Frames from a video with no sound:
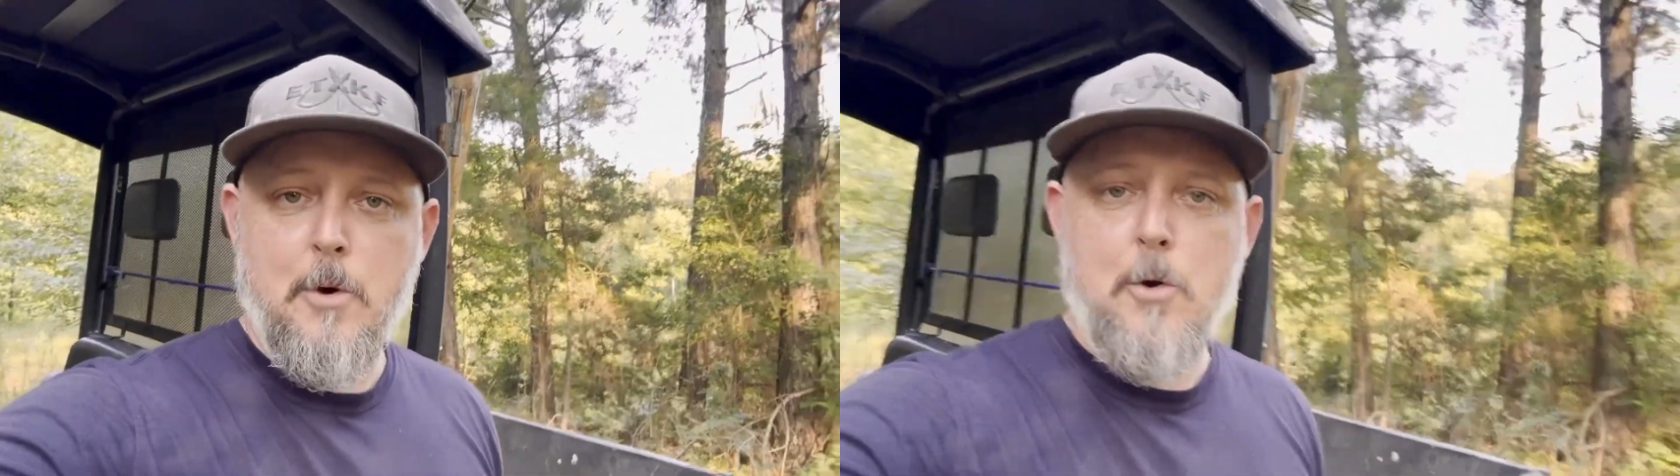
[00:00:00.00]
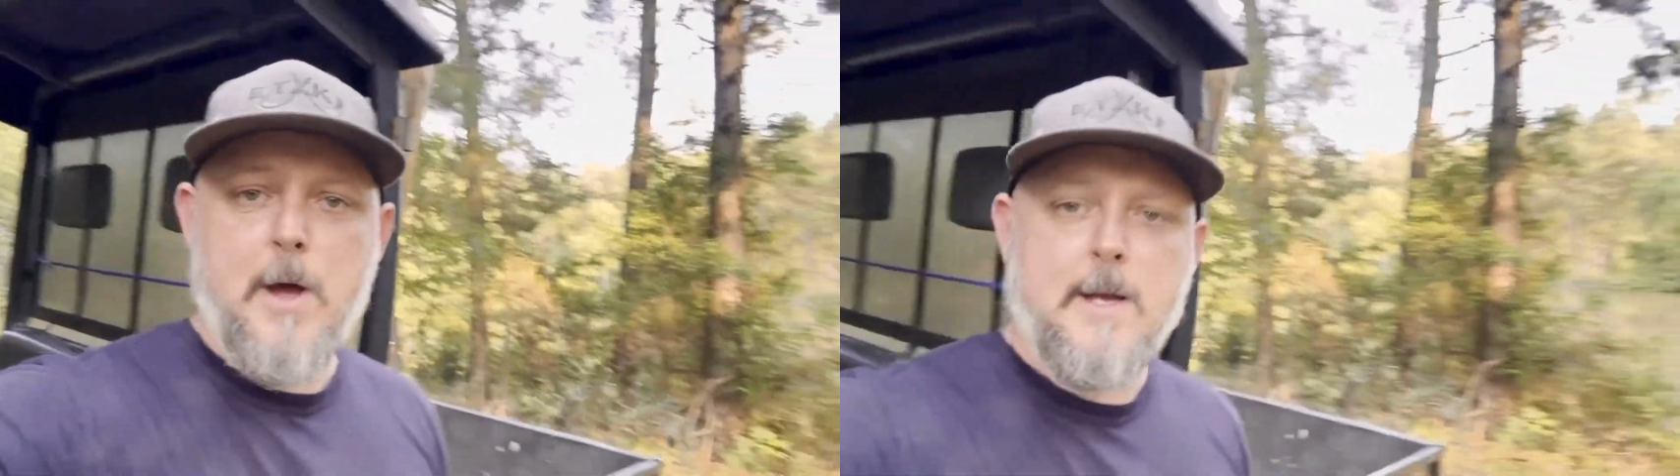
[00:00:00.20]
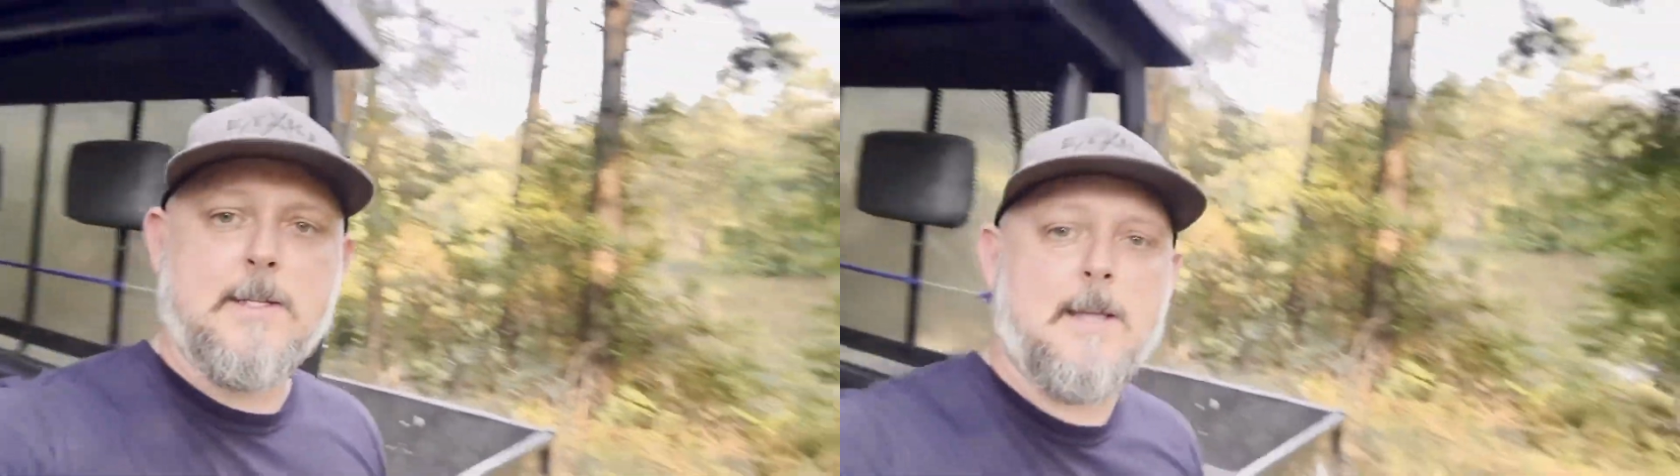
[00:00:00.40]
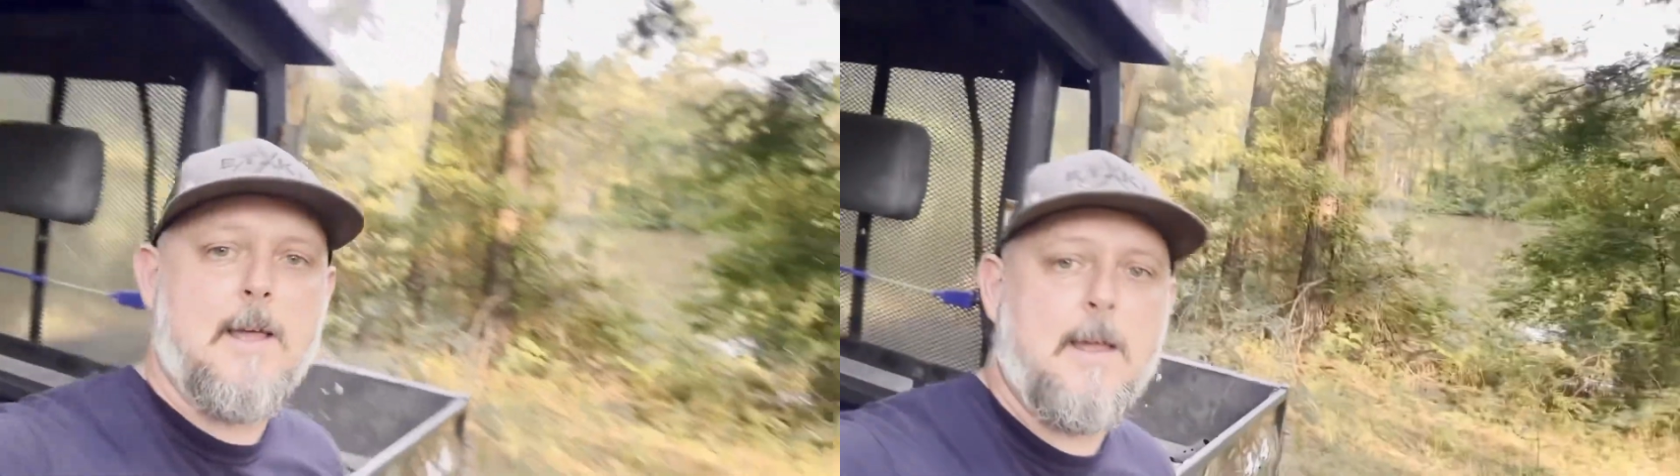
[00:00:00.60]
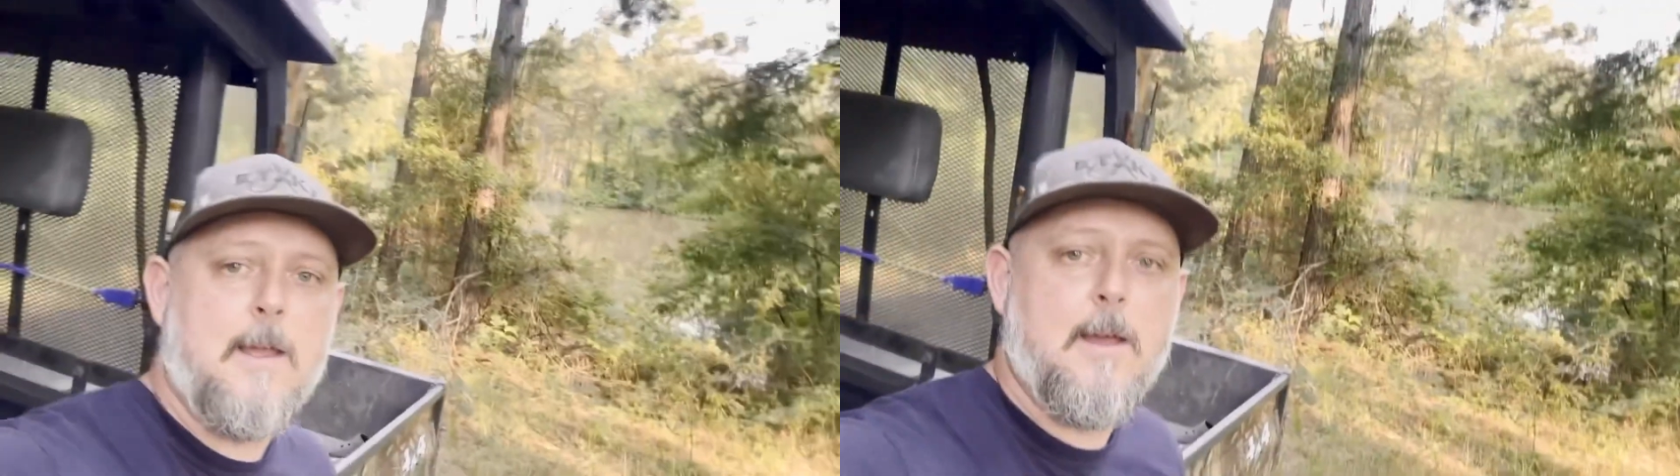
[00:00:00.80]
who has
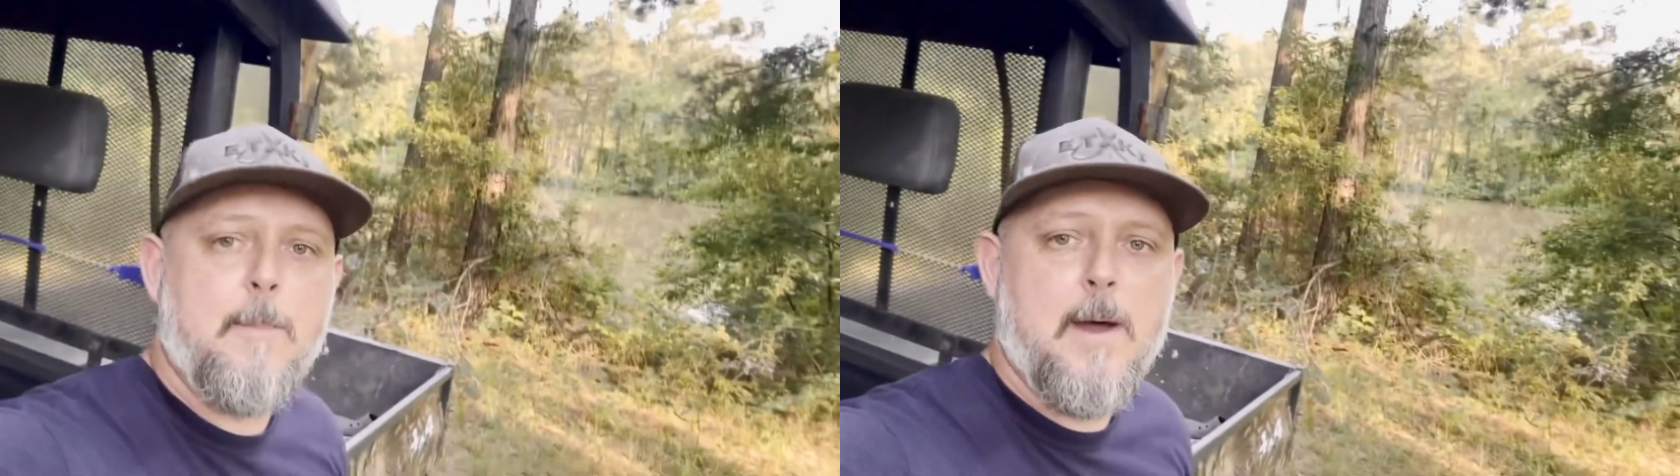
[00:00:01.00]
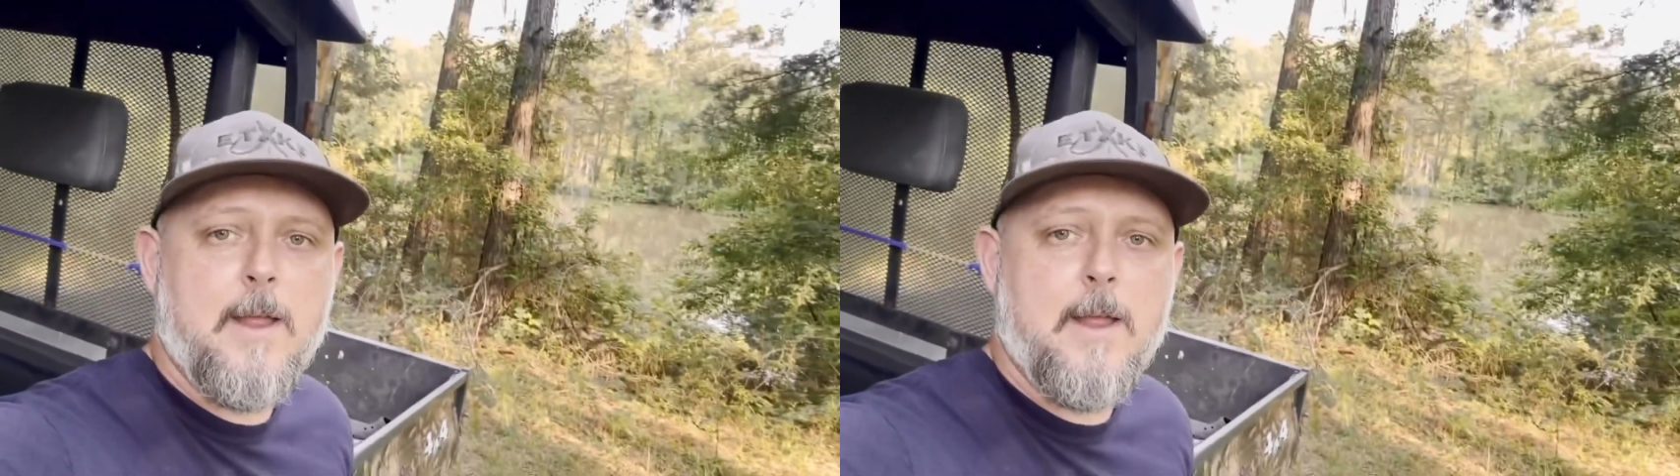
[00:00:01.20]
about